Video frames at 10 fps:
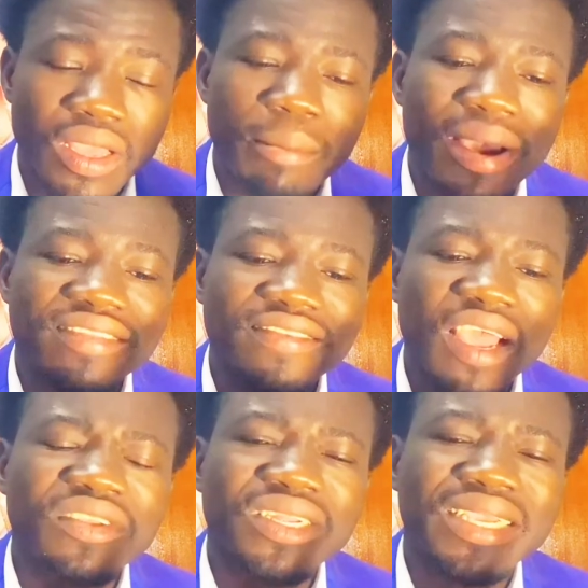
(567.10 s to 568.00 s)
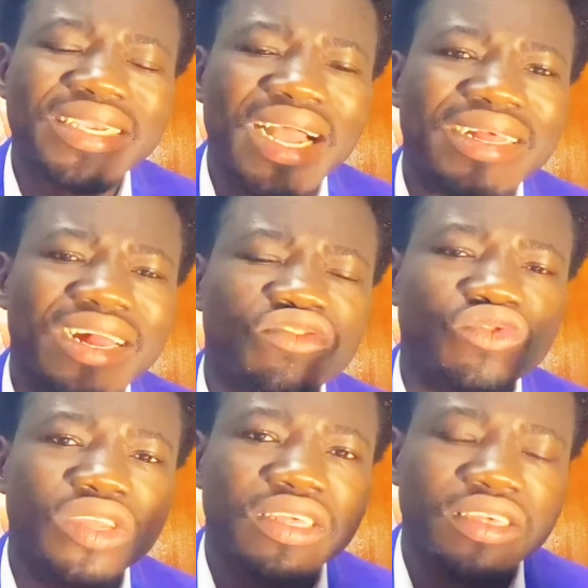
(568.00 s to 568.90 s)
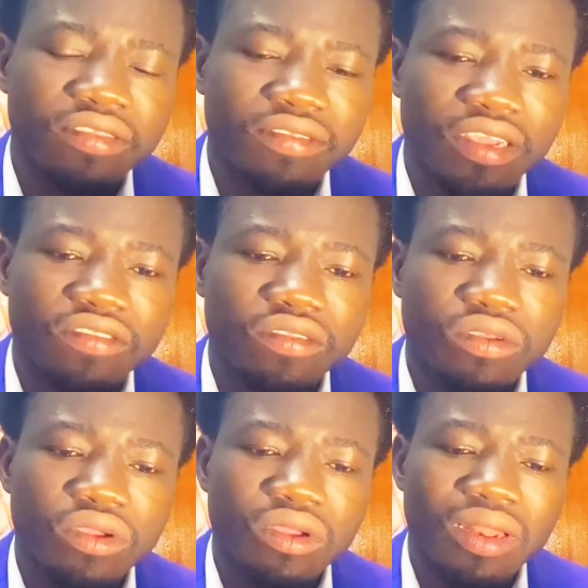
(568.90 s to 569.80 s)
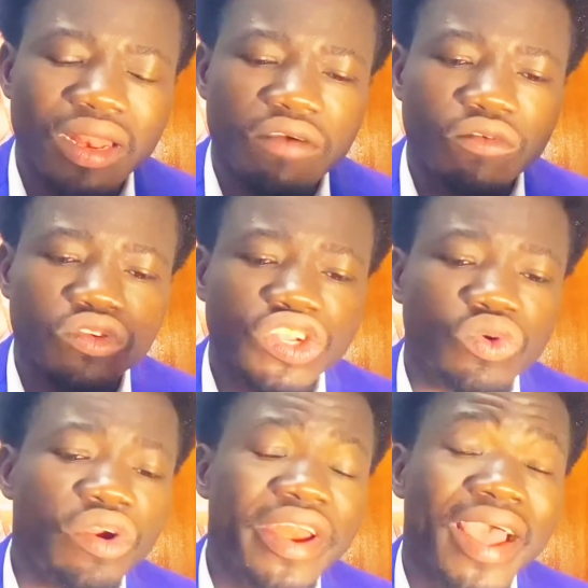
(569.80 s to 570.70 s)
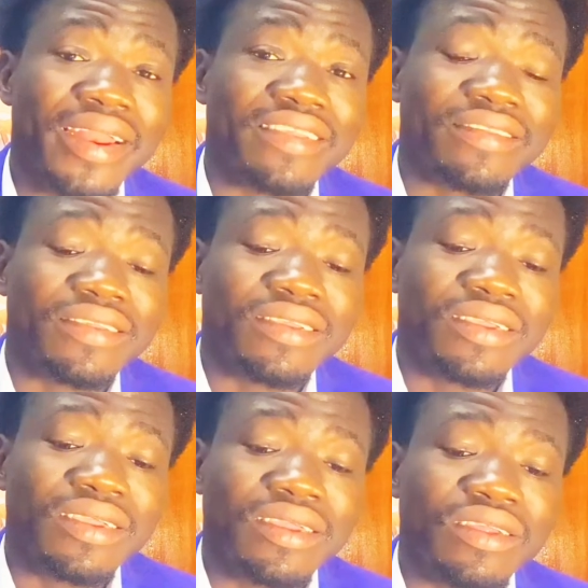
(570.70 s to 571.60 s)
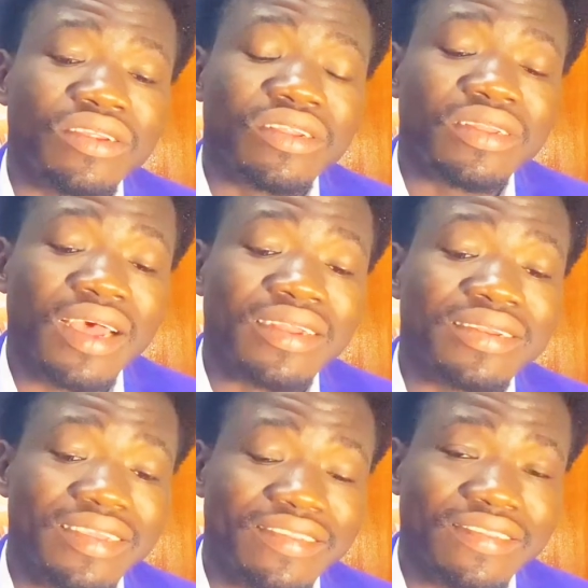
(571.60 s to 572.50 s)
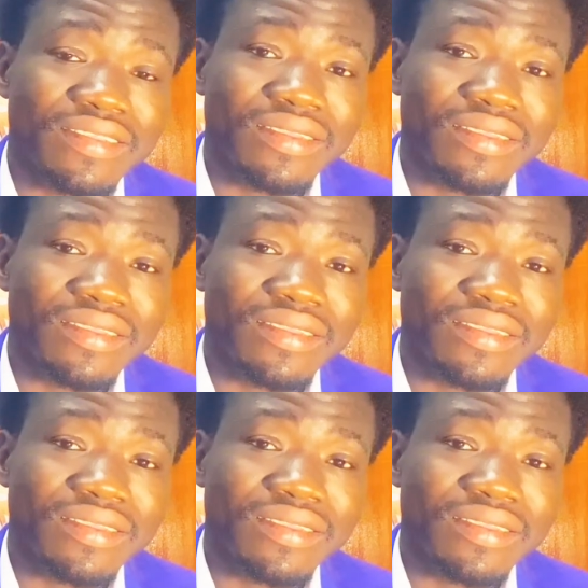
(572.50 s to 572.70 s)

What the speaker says: By the time the child gets to the JSS level, she already understands this.